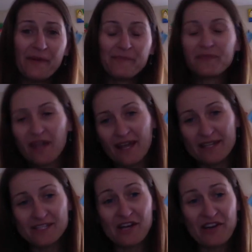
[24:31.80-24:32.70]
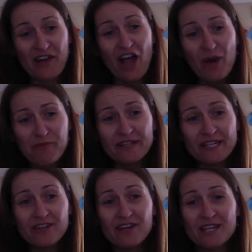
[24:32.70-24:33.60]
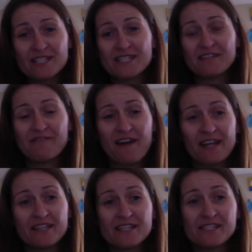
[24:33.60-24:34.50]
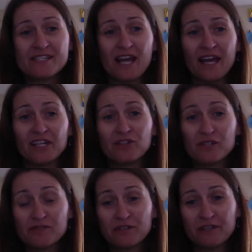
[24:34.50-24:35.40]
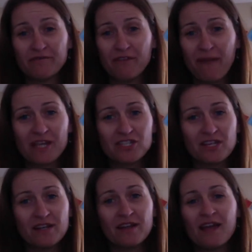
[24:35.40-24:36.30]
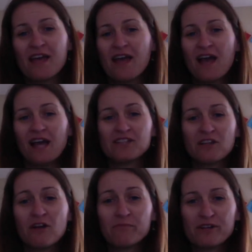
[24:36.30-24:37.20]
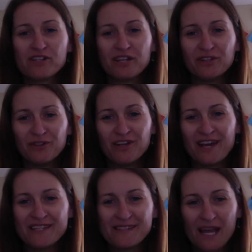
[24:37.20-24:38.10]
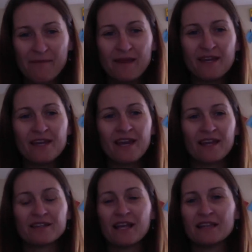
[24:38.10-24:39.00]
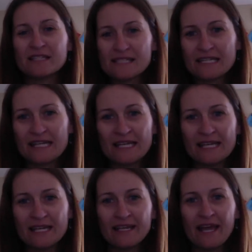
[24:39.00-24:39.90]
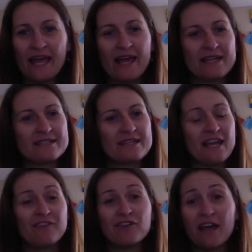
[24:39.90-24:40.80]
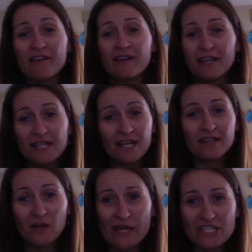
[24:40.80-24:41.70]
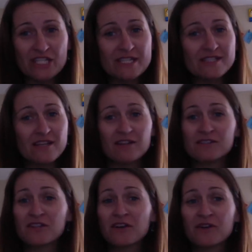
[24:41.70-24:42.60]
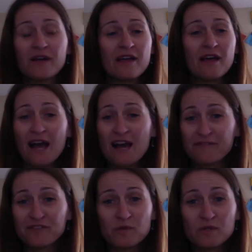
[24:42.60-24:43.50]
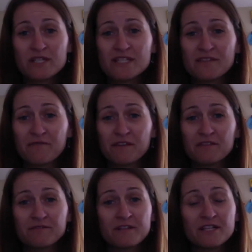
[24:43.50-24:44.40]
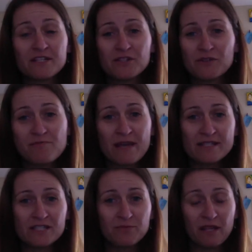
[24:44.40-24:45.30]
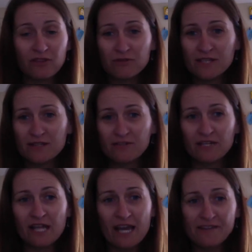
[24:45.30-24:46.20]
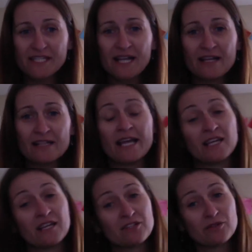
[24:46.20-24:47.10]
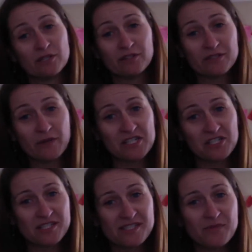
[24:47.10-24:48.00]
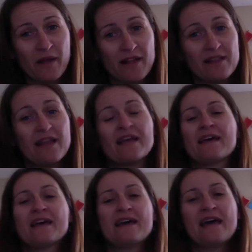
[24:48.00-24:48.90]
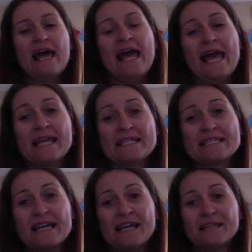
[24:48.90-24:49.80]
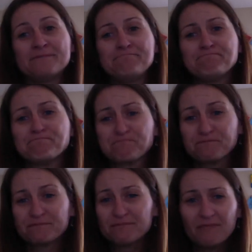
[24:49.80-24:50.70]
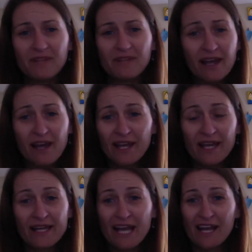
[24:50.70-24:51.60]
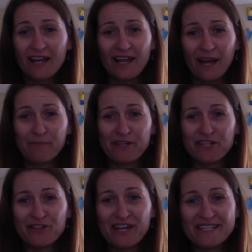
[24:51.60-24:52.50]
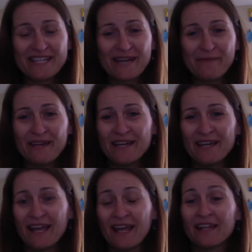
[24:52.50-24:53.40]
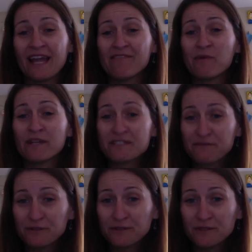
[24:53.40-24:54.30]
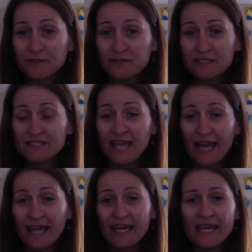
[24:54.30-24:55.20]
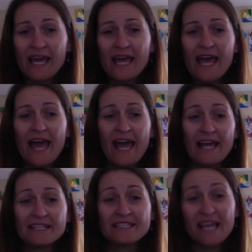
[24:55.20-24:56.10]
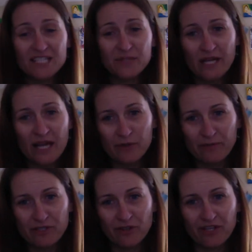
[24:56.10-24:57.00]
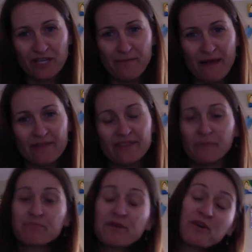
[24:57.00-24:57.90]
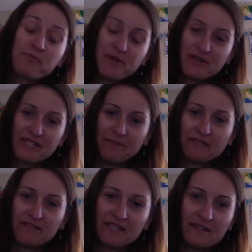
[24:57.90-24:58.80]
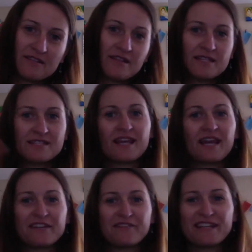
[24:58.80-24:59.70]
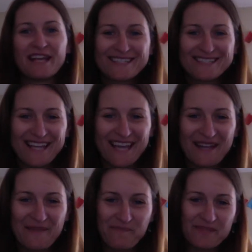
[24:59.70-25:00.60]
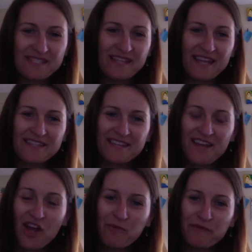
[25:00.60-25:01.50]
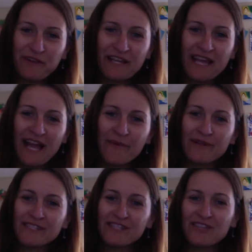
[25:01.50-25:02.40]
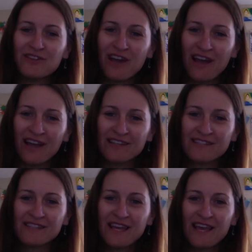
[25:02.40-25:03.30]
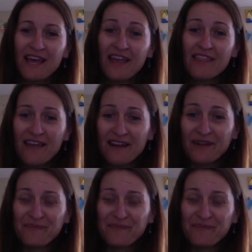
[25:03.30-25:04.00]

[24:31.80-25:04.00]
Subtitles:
Yeah, so hopefully you guys did find this useful information. I so appreciate you guys coming and listening. And if you have any other questions also afterwards, feel free to message me through Sensory Lifestyle. I get to all those questions as well. And yeah, again, I appreciate you guys coming, and have a wonderful day. And next week I will be talking about the proprioceptive sense. So that's the kind of the next sense, and hopefully I will see you guys there.